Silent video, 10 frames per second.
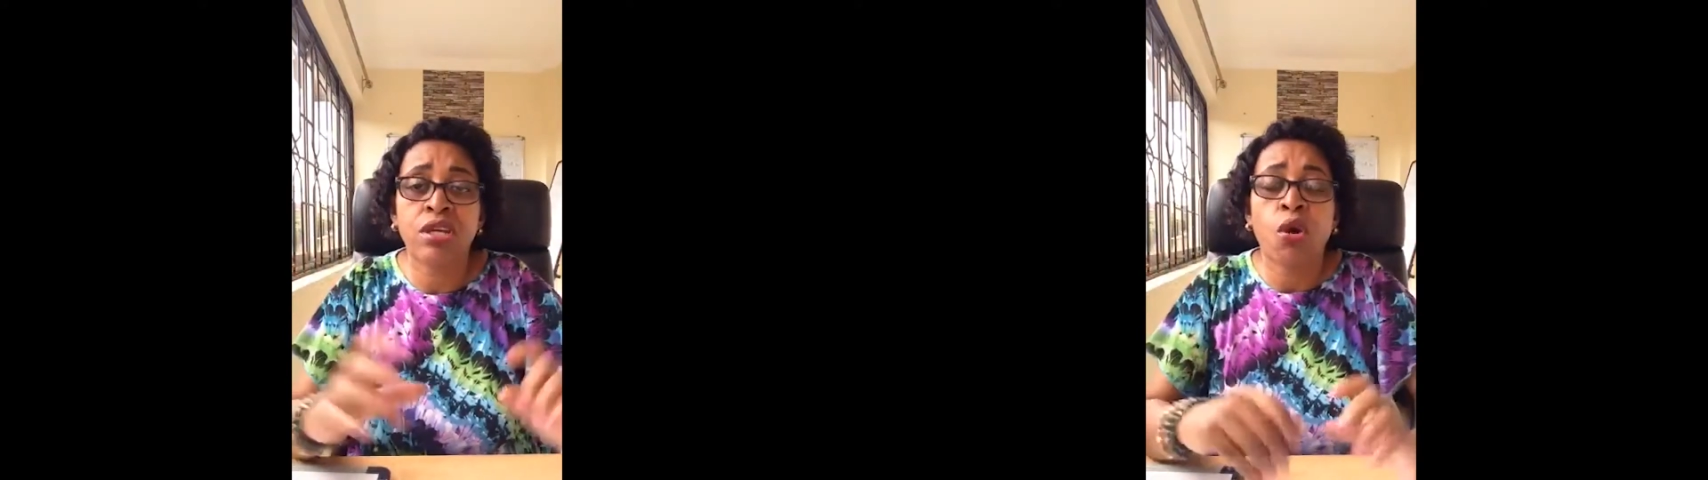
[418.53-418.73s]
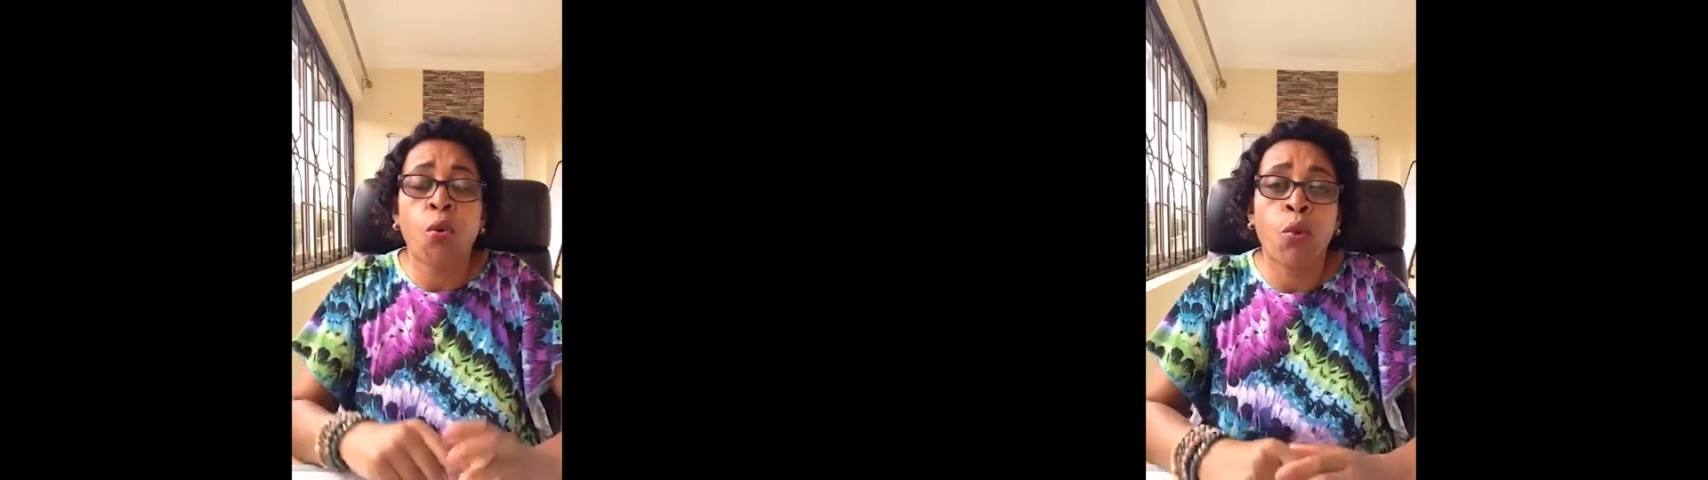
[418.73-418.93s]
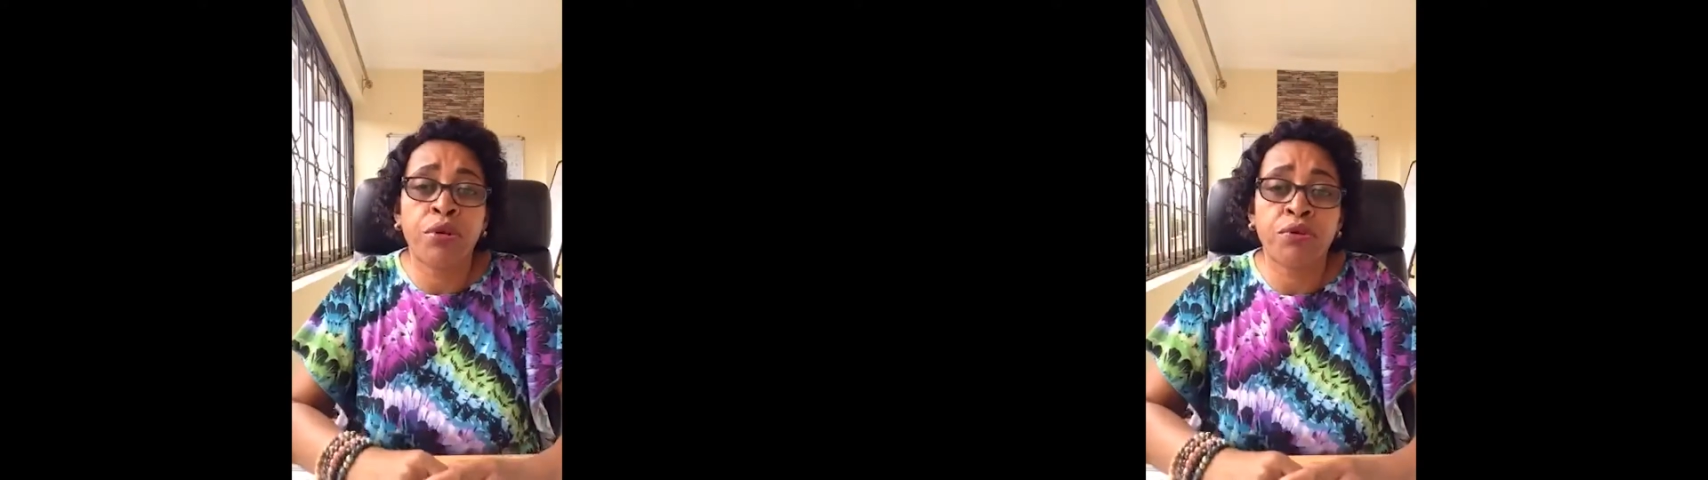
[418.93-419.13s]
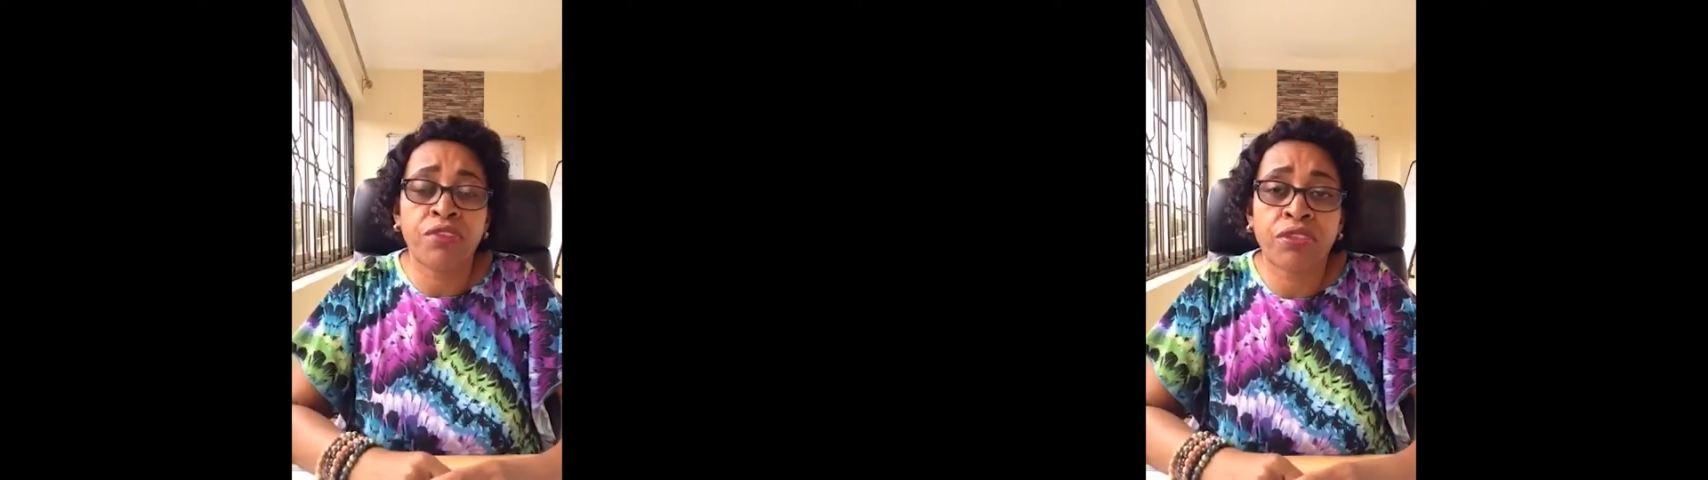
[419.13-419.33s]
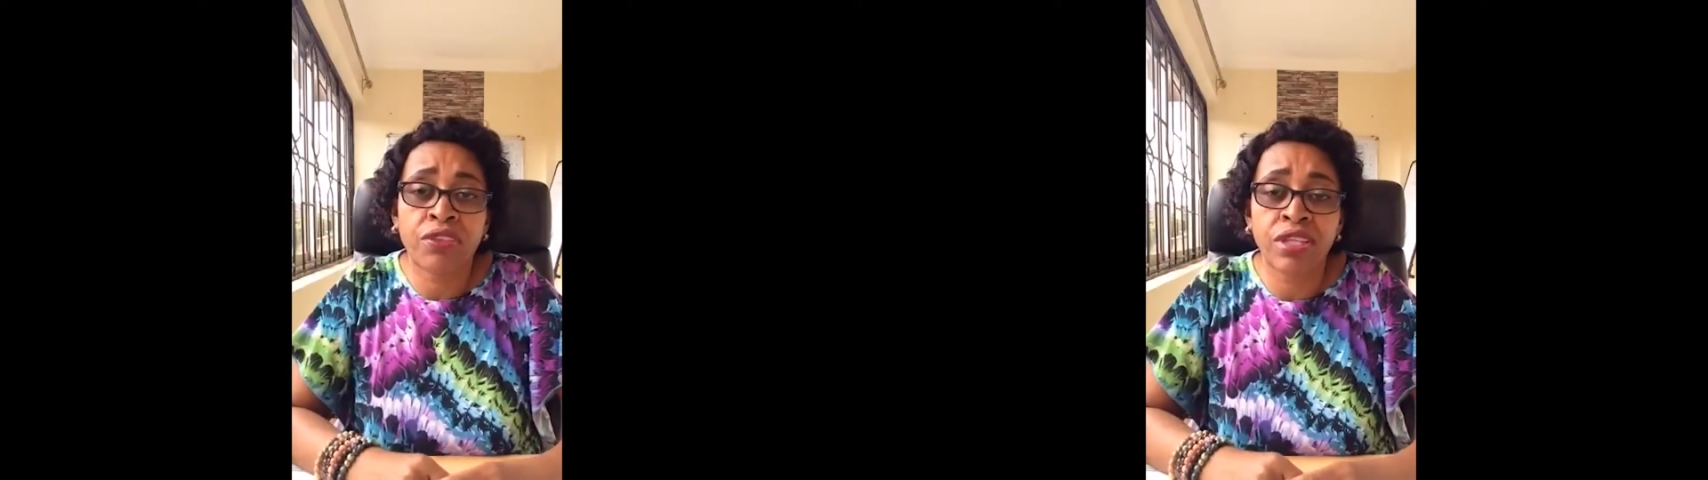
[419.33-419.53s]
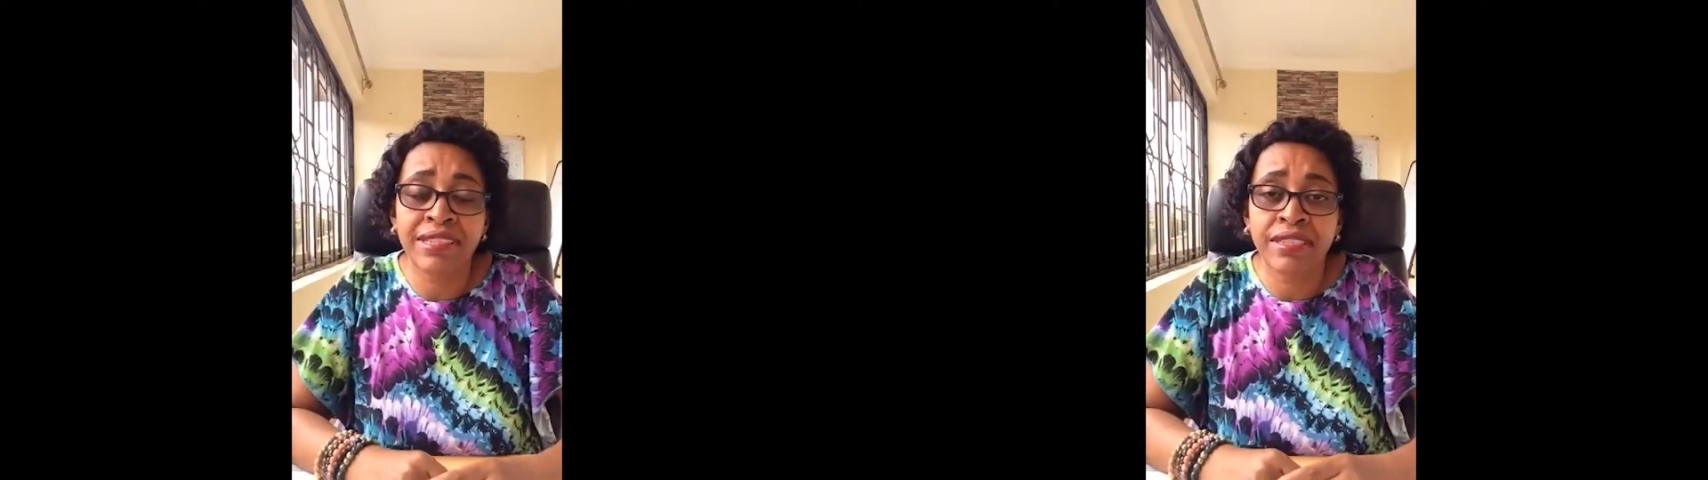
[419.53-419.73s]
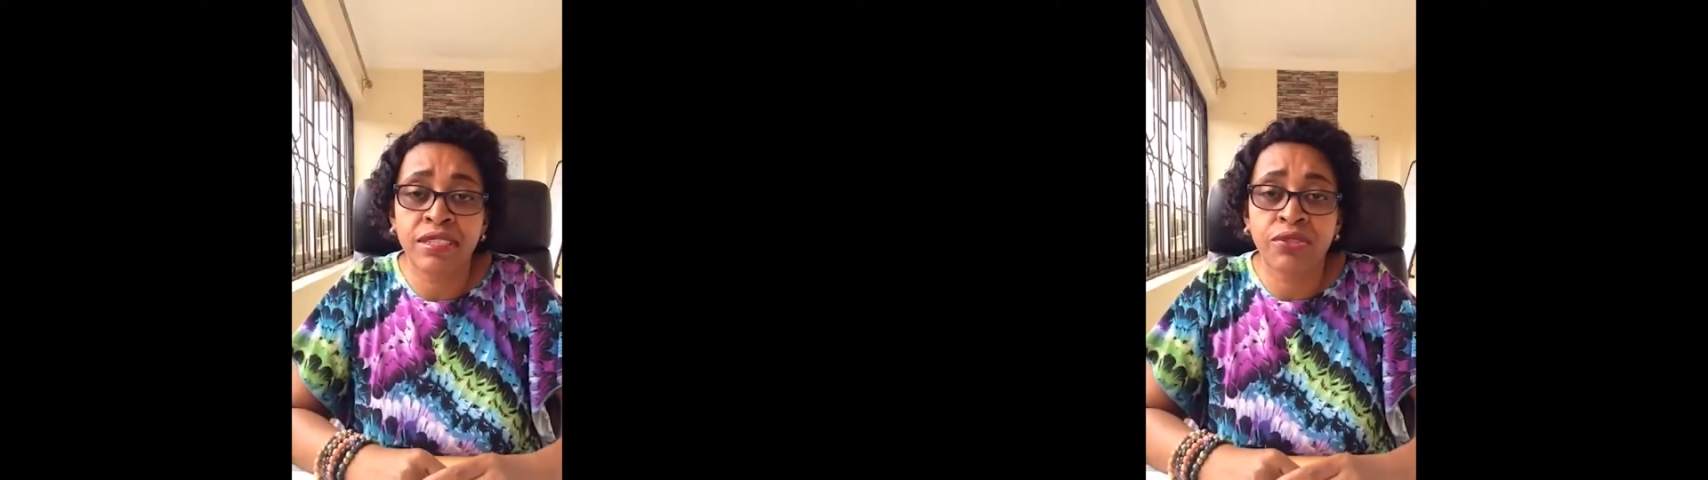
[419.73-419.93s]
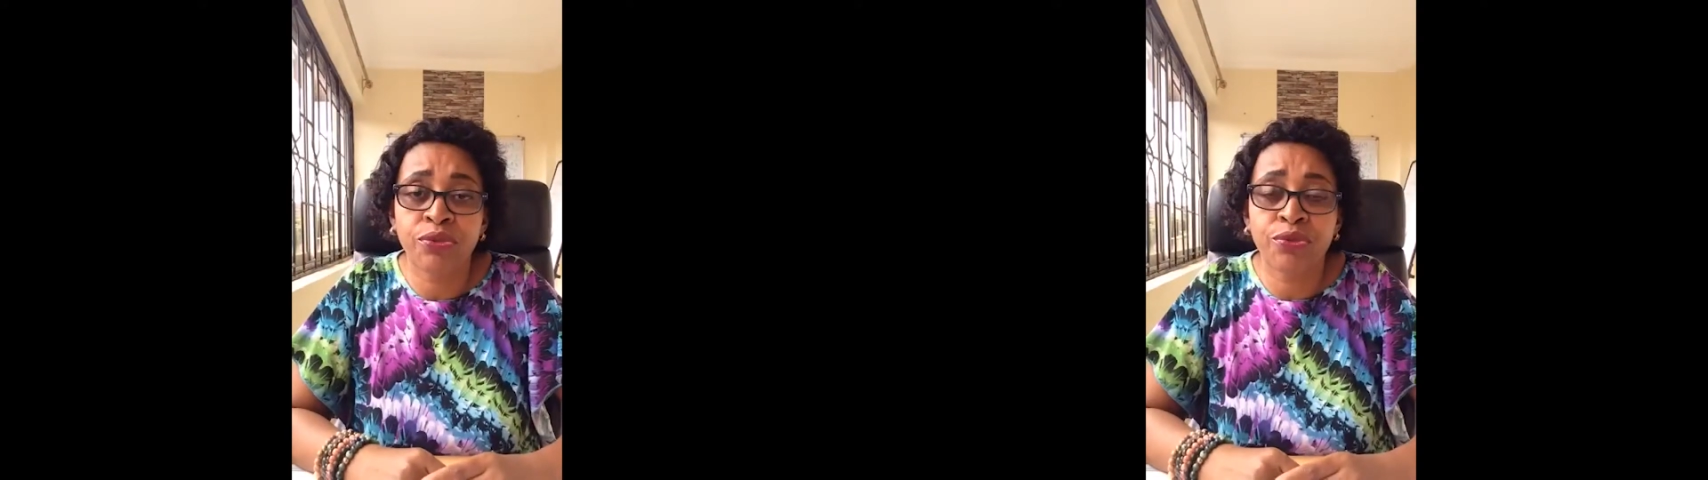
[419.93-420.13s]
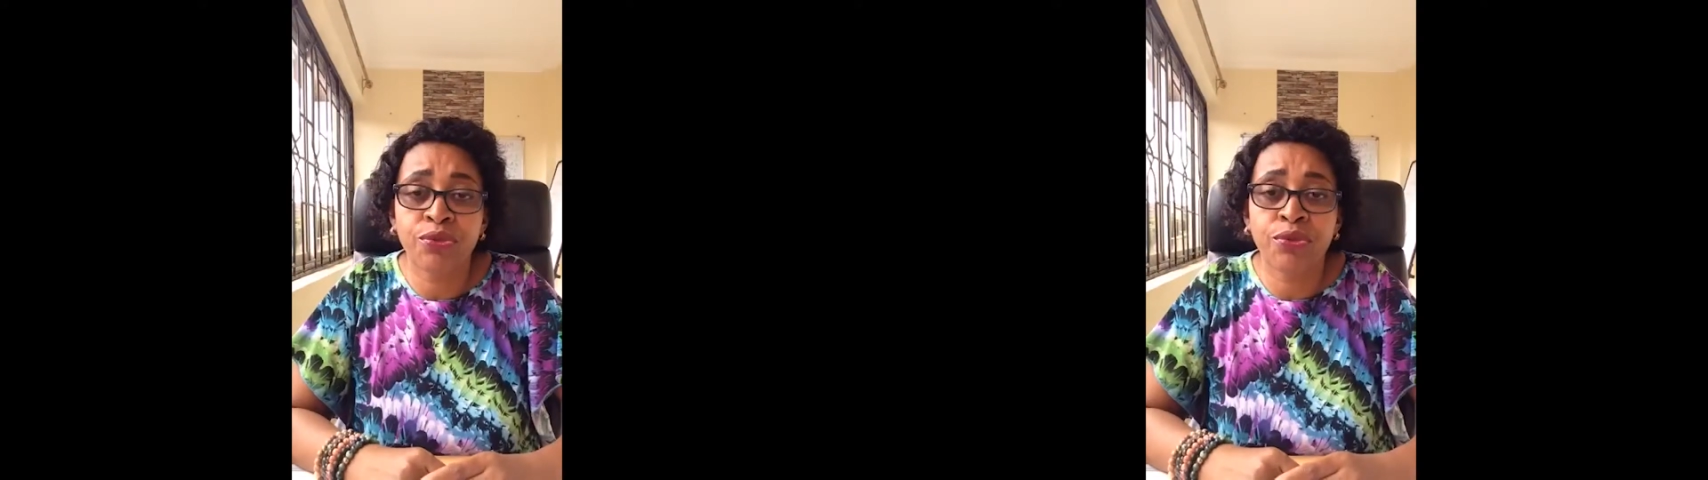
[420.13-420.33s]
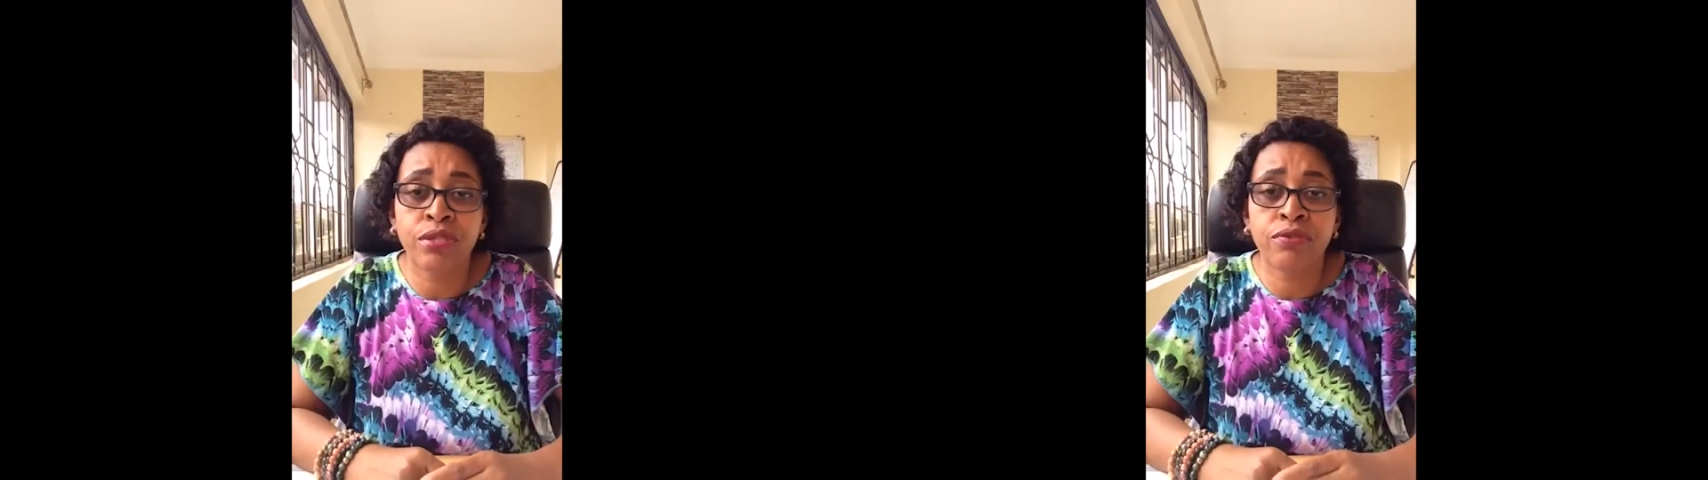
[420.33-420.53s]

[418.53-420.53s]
one of the things that you do is you